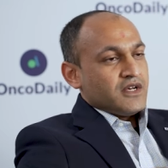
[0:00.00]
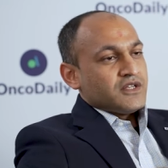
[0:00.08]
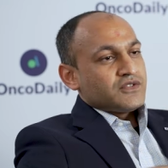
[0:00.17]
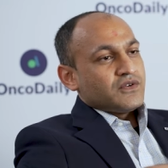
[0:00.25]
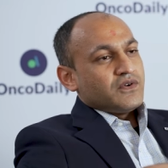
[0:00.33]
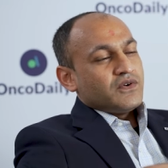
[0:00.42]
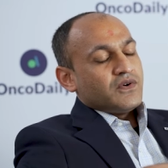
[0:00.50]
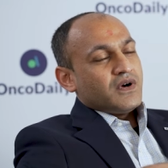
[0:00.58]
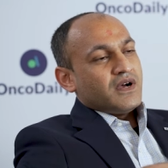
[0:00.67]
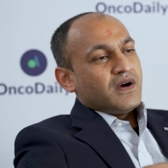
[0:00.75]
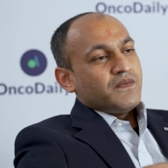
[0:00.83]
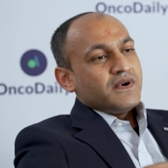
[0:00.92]

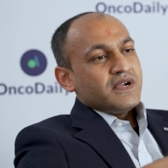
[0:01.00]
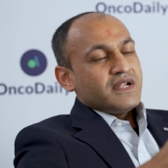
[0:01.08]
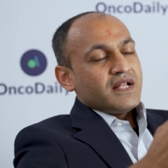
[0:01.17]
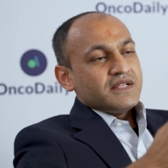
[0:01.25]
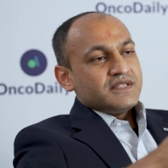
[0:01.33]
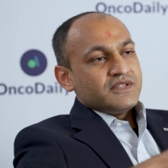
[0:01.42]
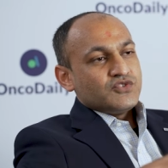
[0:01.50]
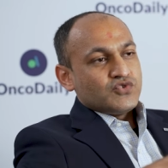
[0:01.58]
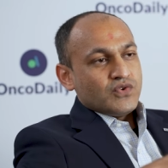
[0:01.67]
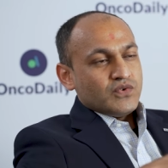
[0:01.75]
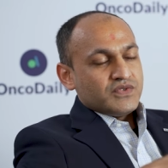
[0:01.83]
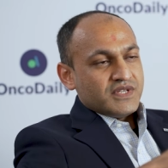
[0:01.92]
So, our analysis
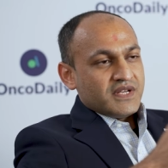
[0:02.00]
shows